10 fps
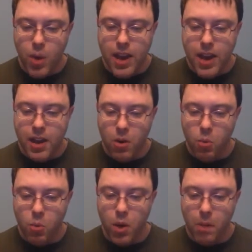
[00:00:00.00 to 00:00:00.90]
we
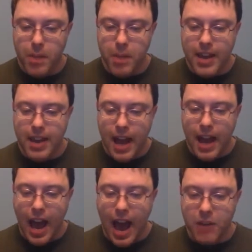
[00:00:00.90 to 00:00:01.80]
will be
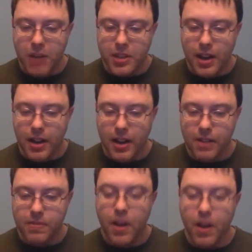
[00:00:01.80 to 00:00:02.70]
out
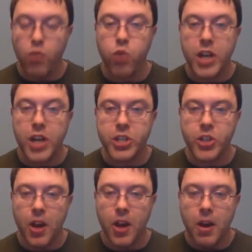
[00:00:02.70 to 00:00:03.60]
of
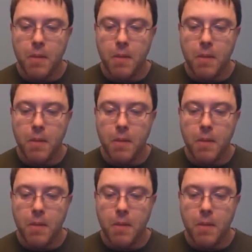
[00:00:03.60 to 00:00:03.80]
fresh